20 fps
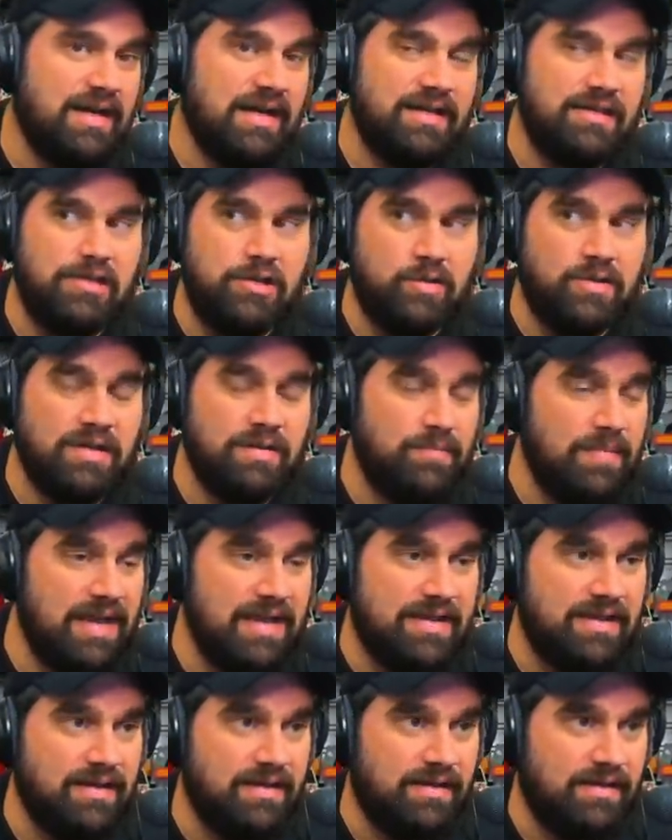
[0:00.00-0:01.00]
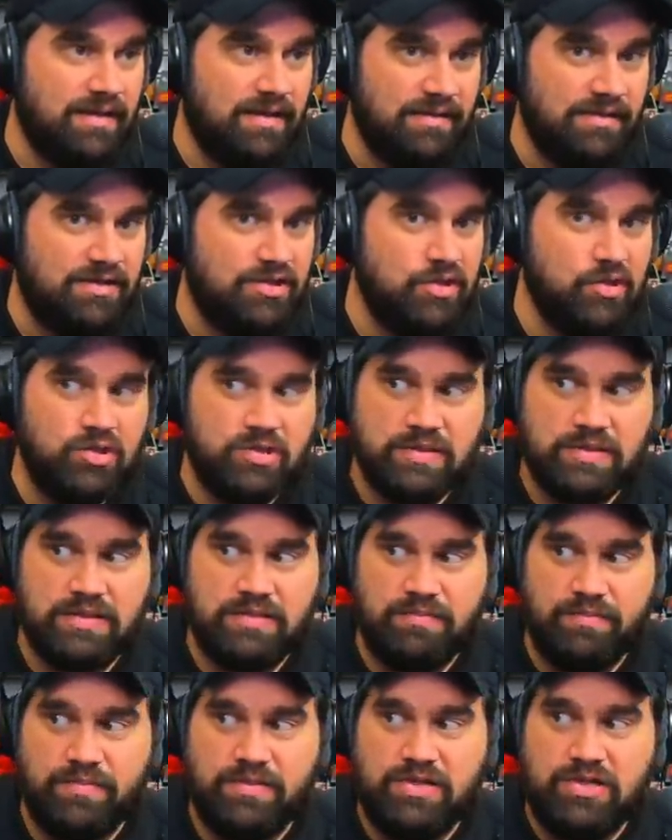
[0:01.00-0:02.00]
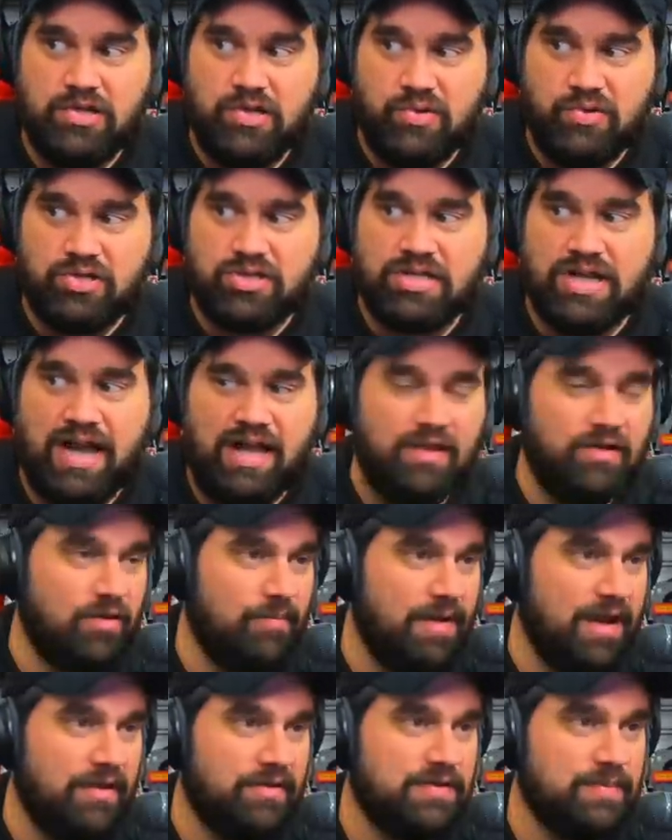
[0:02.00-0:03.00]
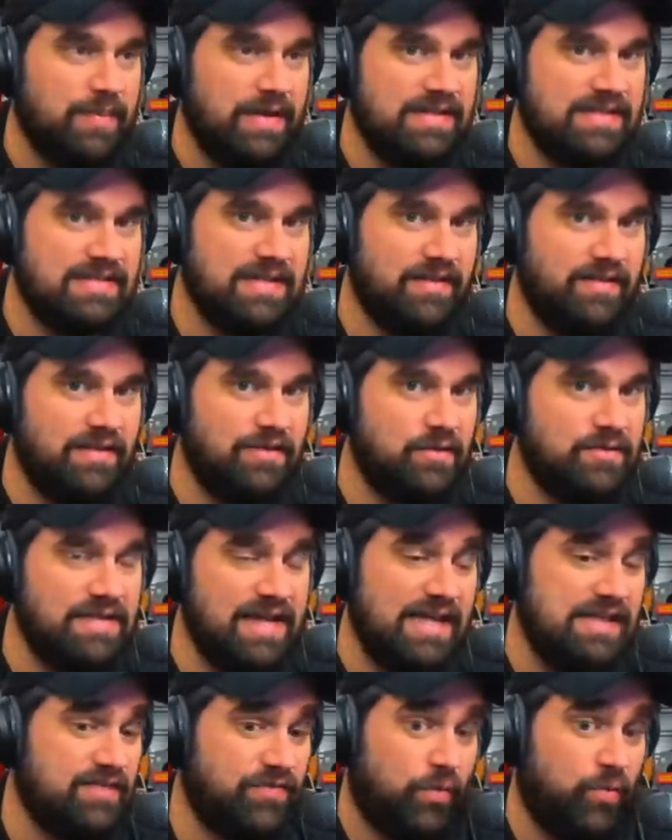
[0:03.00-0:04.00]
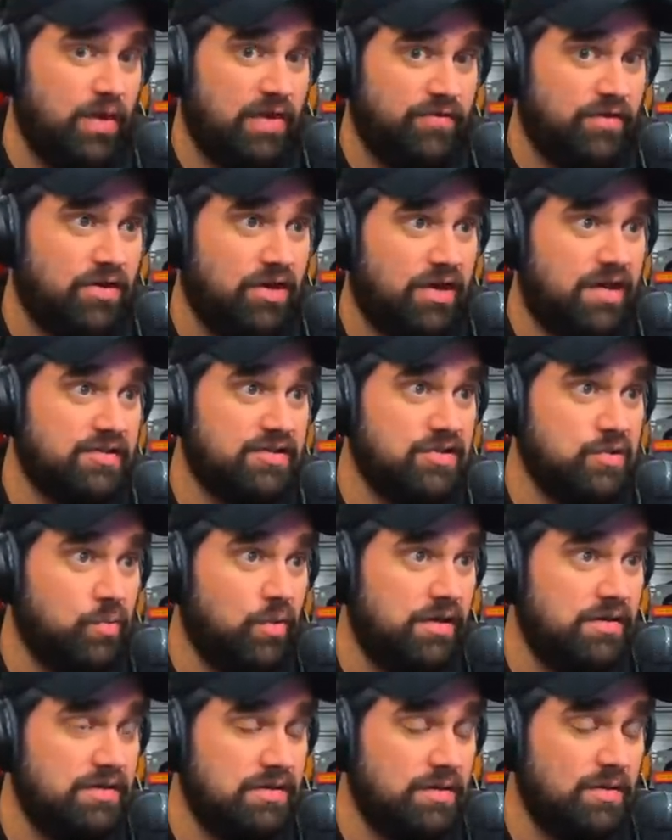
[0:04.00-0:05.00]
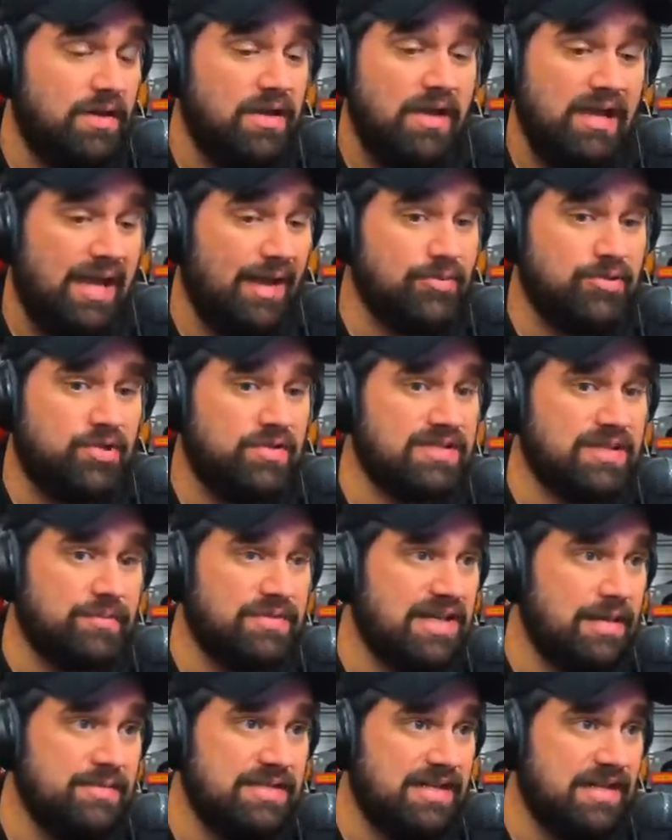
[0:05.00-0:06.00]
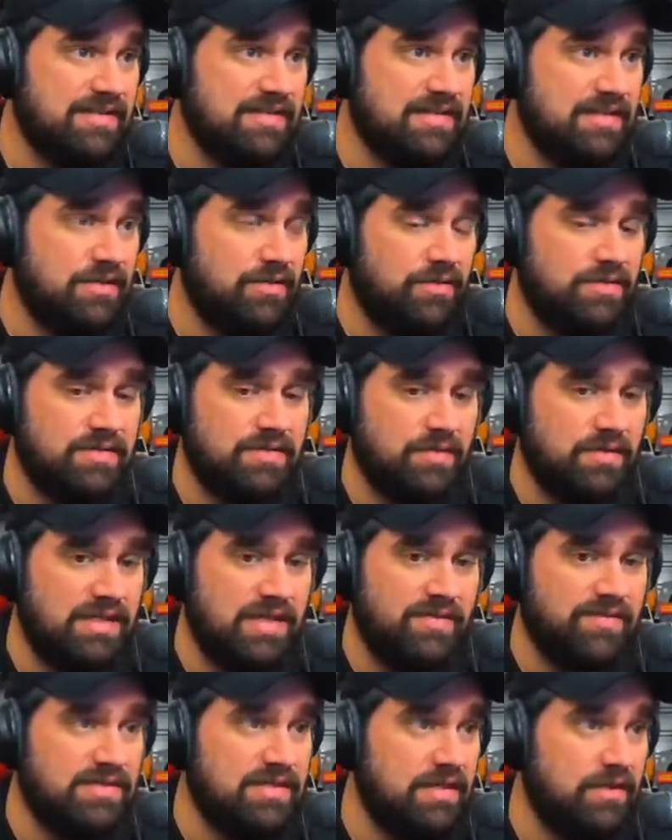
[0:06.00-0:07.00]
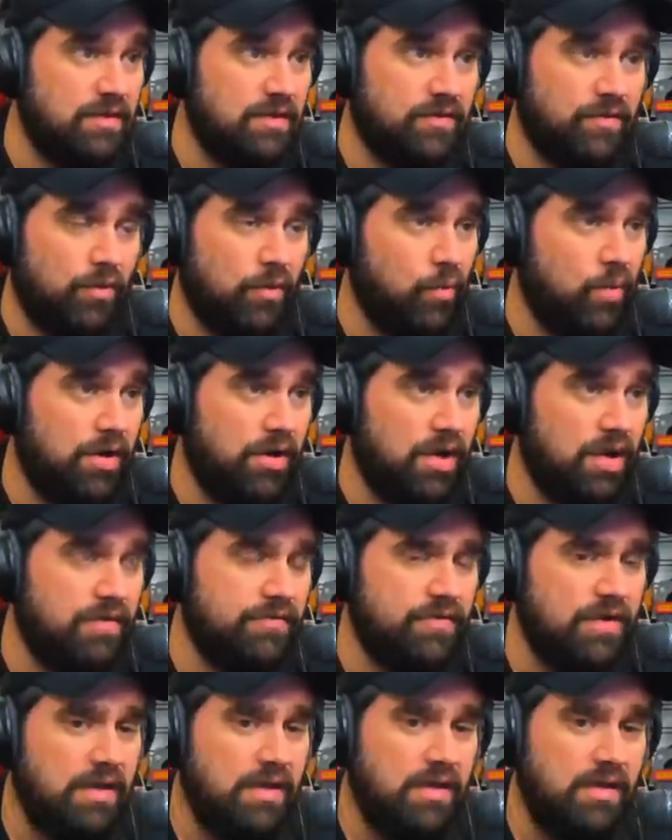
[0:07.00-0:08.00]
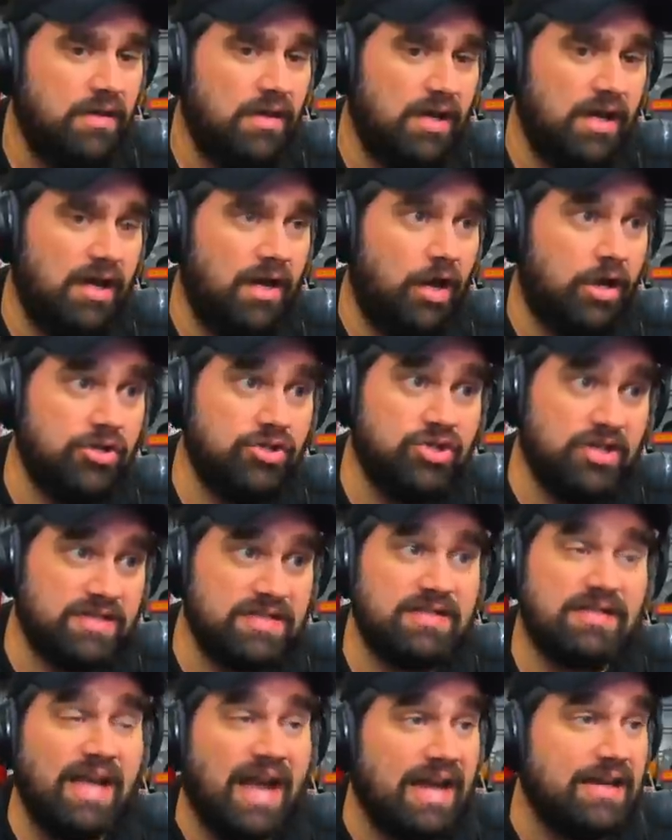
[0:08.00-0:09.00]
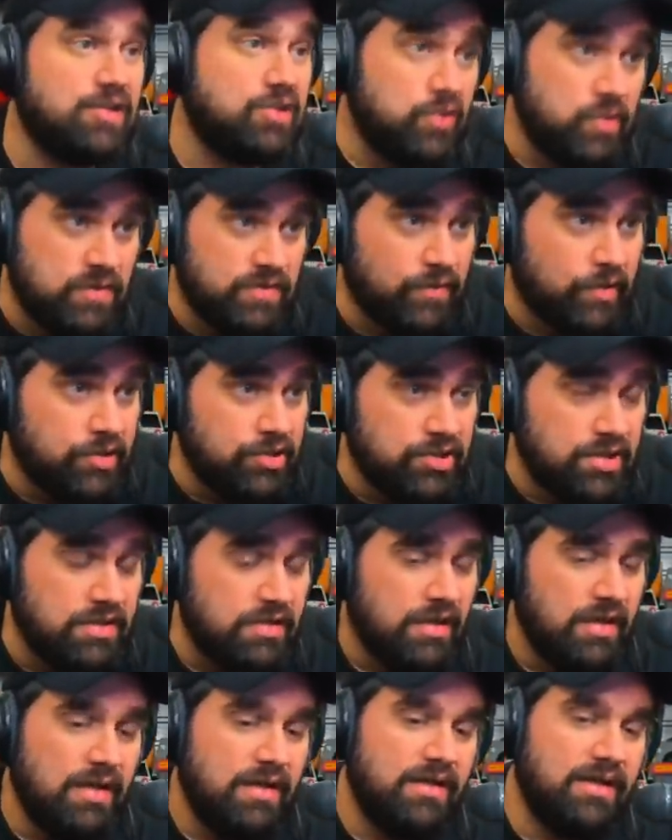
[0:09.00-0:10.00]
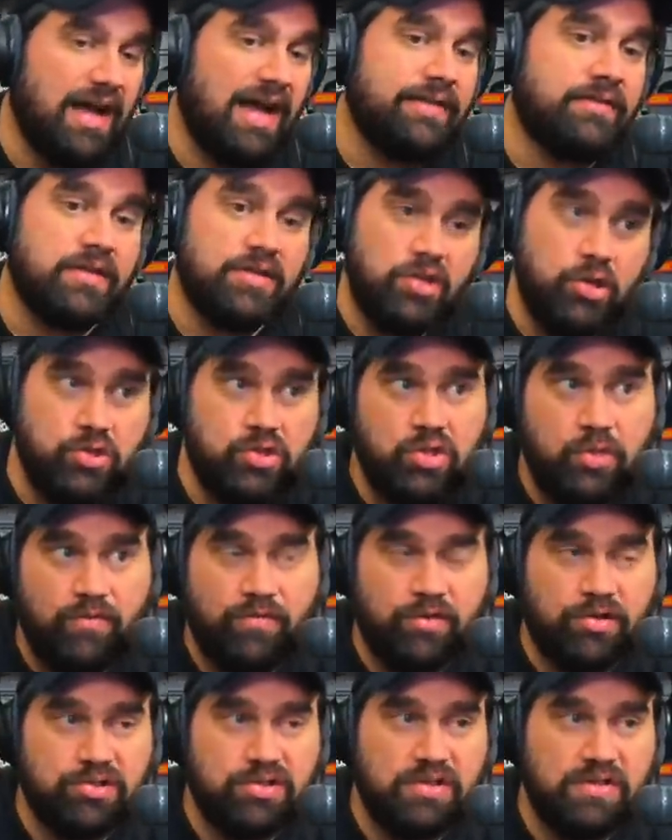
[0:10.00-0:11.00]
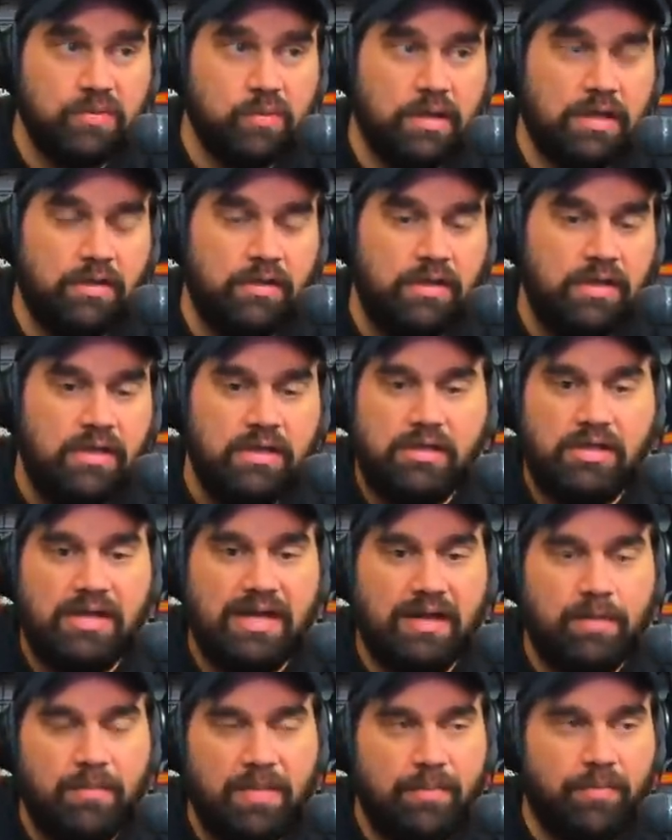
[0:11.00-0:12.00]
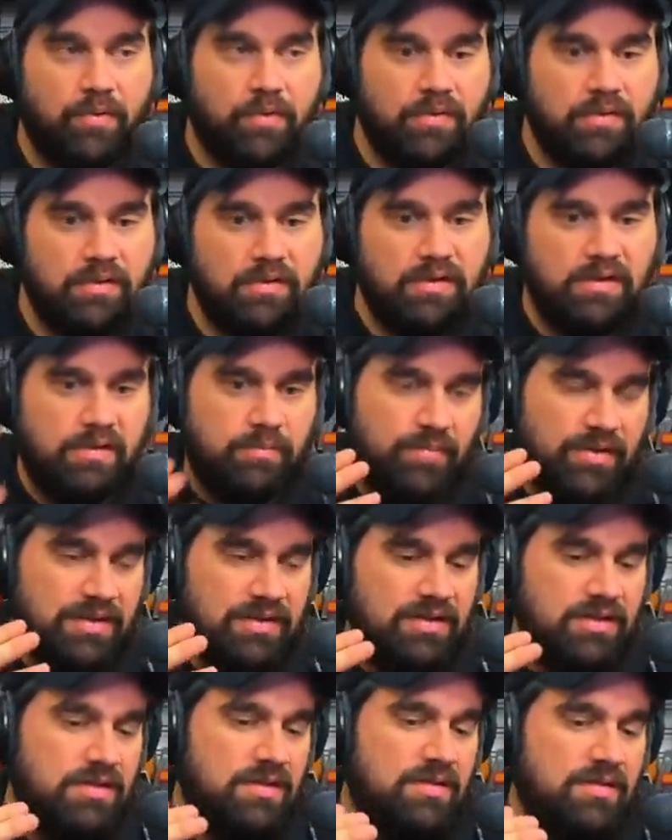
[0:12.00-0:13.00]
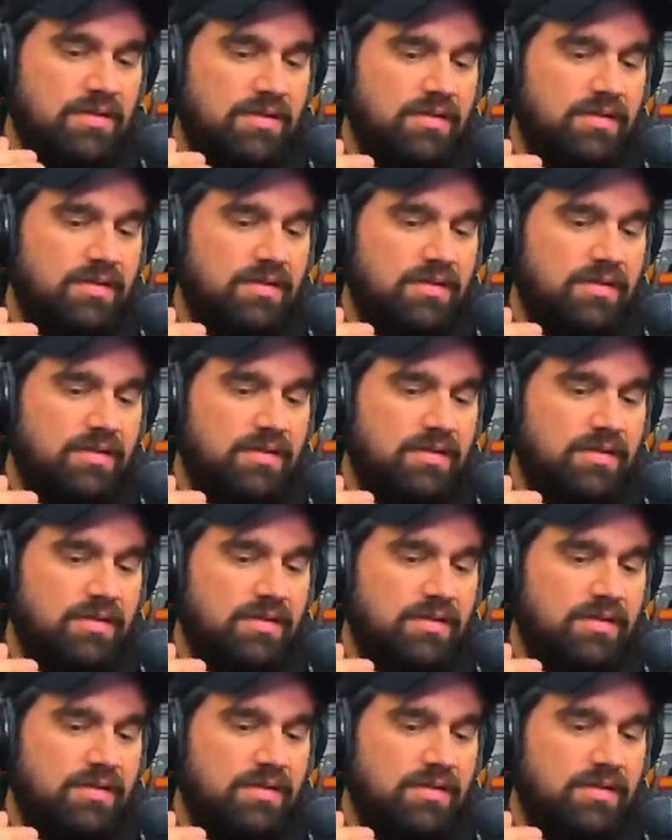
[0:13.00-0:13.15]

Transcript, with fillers: Uh, you can make huge huge dollar amounts by selling those ads for whatever cost you want to. I'm sure sometimes he gets deals or he gives deals for a one off uh, on just the iTunes version, not the YouTube version as well. You got to remember, that, but